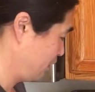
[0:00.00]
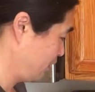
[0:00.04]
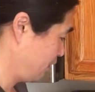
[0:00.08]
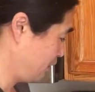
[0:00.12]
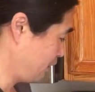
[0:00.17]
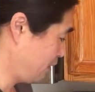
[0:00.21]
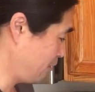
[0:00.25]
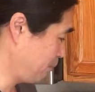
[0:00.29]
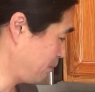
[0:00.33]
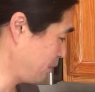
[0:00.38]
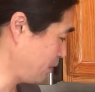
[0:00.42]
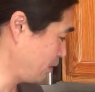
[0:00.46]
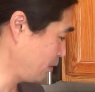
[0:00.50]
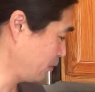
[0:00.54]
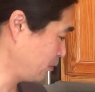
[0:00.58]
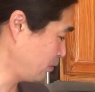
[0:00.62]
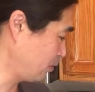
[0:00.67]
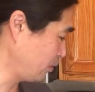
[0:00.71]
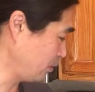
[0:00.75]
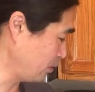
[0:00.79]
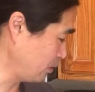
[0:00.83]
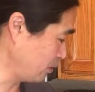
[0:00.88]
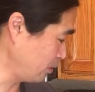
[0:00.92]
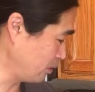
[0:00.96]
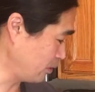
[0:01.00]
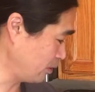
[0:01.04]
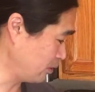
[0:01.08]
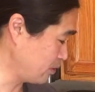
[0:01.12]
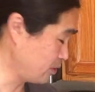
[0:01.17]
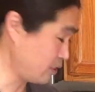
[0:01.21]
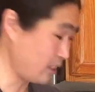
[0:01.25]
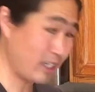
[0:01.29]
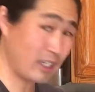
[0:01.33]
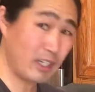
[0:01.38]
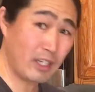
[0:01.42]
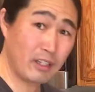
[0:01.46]
compared to
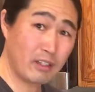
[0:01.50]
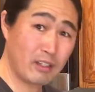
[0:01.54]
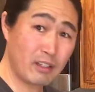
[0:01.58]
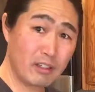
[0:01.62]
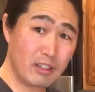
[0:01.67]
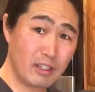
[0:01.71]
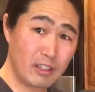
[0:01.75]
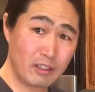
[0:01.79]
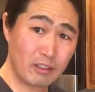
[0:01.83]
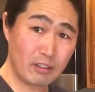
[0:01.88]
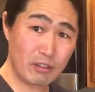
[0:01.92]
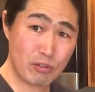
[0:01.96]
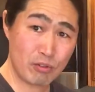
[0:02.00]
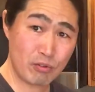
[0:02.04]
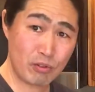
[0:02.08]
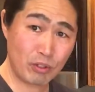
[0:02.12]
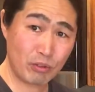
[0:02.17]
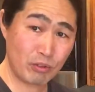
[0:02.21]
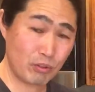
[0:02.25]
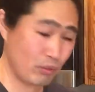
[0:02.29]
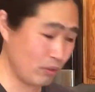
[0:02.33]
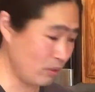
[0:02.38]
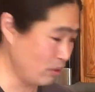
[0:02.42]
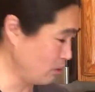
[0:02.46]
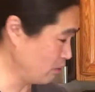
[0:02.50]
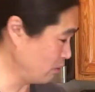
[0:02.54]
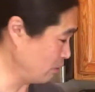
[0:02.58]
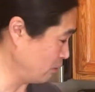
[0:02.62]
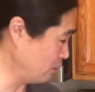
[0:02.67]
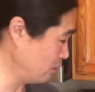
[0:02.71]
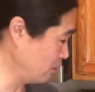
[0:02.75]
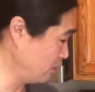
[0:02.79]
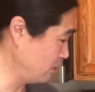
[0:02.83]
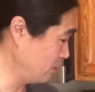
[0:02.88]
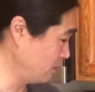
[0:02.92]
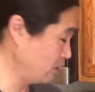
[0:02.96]
Saint Anthony Industry Tool.
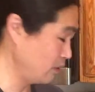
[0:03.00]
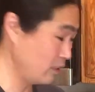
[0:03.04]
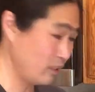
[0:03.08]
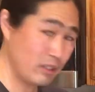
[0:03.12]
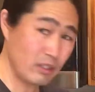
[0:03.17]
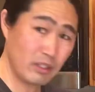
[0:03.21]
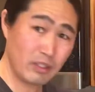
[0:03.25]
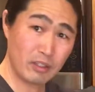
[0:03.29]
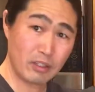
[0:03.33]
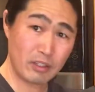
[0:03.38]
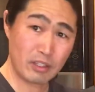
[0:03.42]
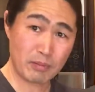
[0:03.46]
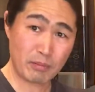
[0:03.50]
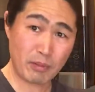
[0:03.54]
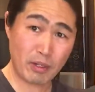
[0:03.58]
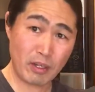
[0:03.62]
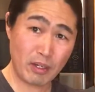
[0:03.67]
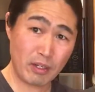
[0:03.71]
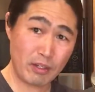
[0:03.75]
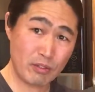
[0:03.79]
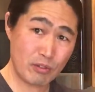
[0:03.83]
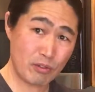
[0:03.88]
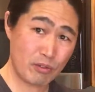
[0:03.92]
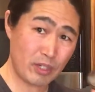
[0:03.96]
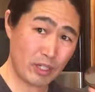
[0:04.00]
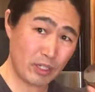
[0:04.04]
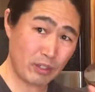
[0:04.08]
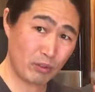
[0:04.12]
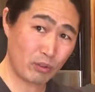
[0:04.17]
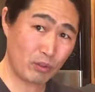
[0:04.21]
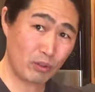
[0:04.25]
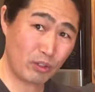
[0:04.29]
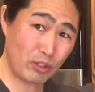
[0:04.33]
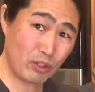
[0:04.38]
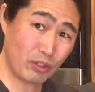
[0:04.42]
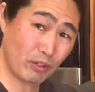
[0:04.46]
It's about
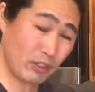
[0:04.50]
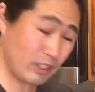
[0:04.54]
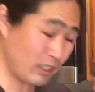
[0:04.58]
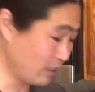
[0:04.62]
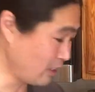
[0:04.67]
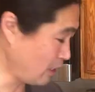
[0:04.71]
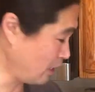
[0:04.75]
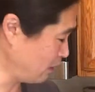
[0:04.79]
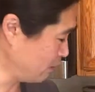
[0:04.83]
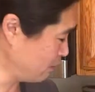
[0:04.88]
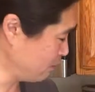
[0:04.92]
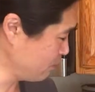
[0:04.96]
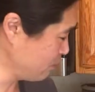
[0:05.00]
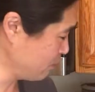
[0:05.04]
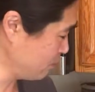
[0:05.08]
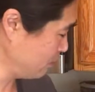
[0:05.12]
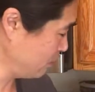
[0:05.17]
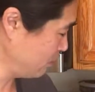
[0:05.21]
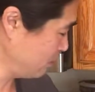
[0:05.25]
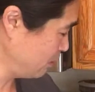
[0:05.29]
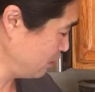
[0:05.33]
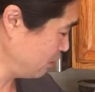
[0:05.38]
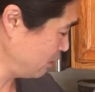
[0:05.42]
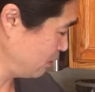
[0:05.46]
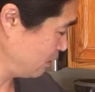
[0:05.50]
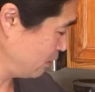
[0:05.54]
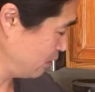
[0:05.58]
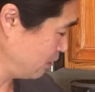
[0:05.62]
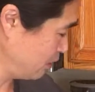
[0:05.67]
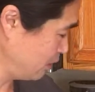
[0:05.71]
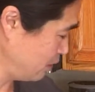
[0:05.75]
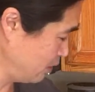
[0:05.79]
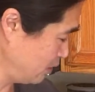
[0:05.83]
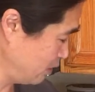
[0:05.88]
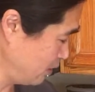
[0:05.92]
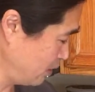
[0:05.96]
$130.
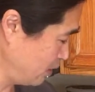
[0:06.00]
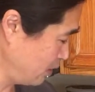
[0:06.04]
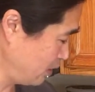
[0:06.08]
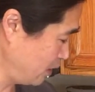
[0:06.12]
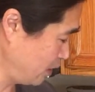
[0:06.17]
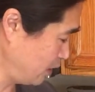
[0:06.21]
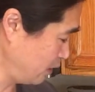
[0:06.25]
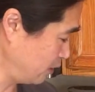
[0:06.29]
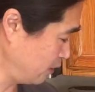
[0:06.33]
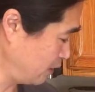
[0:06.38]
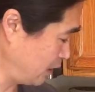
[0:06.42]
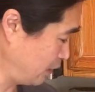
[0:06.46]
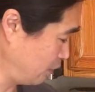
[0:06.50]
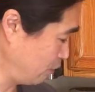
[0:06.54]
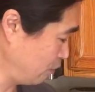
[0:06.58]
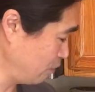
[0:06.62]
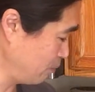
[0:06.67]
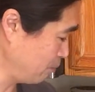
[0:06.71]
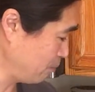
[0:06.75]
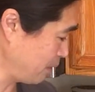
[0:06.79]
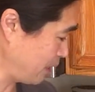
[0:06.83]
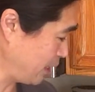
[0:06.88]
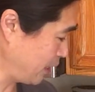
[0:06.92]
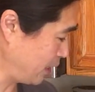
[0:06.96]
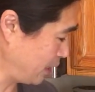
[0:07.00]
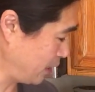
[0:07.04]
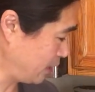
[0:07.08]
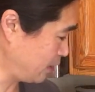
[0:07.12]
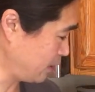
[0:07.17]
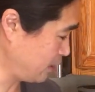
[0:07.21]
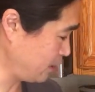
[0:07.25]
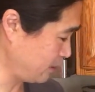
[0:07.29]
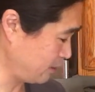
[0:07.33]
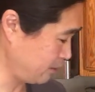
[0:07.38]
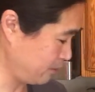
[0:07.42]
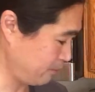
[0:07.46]
And they do
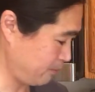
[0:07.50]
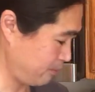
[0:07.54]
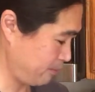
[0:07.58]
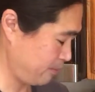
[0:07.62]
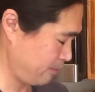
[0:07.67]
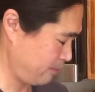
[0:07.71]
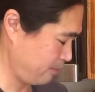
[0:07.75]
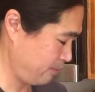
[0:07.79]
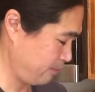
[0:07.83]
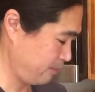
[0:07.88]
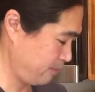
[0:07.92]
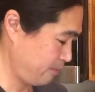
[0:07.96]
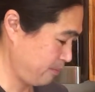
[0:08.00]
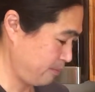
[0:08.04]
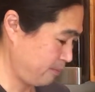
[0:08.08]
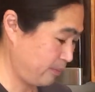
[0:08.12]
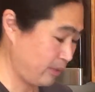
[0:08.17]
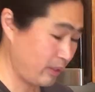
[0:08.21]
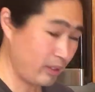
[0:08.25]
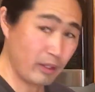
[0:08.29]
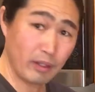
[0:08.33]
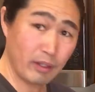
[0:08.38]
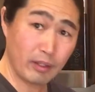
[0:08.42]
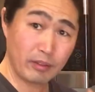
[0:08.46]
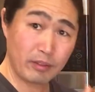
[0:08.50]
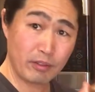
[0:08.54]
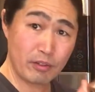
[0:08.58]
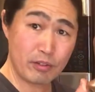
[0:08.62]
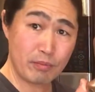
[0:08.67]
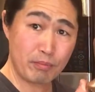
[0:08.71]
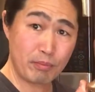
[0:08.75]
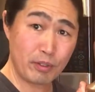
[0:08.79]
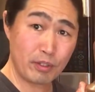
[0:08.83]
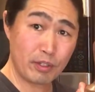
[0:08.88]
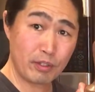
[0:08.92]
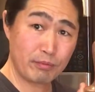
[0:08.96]
make this
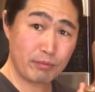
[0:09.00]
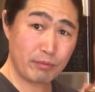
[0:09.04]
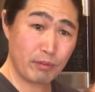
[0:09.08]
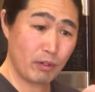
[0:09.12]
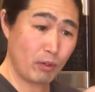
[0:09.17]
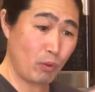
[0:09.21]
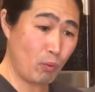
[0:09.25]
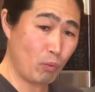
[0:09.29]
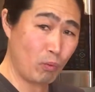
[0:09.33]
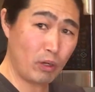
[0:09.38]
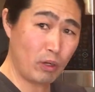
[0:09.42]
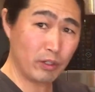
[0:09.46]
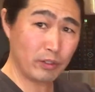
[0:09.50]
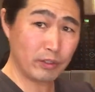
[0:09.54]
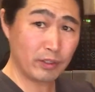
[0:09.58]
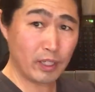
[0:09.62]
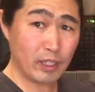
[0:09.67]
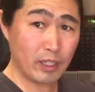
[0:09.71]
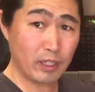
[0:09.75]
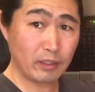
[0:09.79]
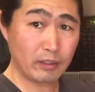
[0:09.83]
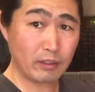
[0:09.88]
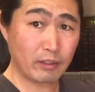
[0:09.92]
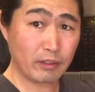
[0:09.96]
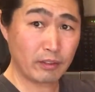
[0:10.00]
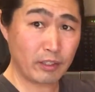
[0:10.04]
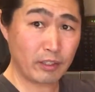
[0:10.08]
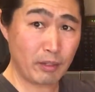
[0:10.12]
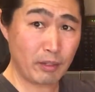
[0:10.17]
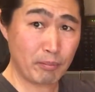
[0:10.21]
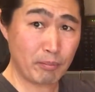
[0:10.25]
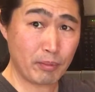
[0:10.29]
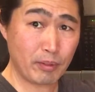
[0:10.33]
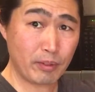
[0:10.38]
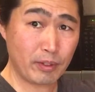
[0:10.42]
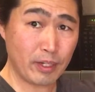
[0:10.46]
beautiful walnut
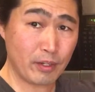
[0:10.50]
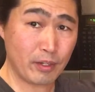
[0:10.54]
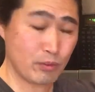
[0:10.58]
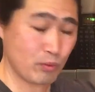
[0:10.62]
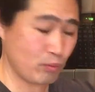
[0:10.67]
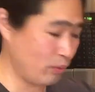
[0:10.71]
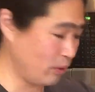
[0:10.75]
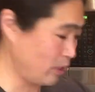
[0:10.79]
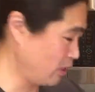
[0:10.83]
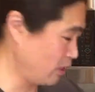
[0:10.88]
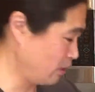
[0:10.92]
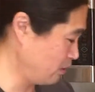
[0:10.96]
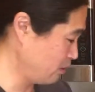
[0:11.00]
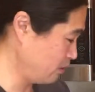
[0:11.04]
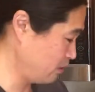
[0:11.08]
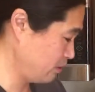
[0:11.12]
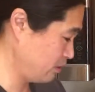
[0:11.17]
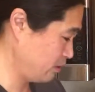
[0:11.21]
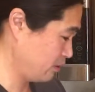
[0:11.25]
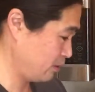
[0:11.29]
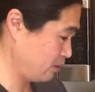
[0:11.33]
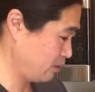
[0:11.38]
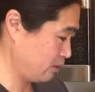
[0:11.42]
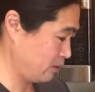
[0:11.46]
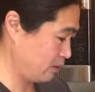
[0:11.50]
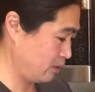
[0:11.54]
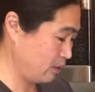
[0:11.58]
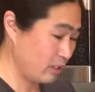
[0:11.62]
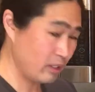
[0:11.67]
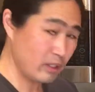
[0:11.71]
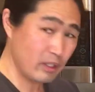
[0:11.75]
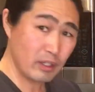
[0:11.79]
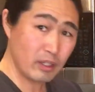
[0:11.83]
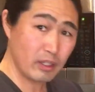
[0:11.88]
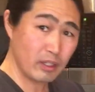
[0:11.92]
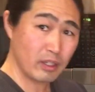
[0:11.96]
temper as well,
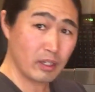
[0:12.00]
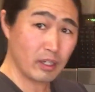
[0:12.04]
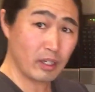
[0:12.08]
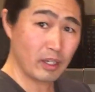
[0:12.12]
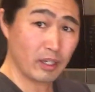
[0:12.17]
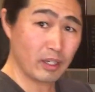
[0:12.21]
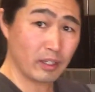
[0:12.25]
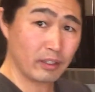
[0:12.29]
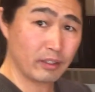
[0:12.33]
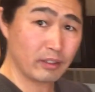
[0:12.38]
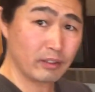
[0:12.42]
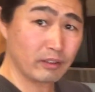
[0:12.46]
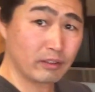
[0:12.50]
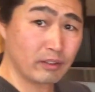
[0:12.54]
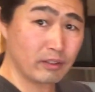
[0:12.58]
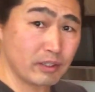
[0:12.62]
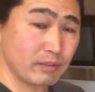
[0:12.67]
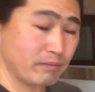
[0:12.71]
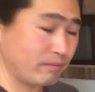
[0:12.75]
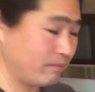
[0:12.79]
and this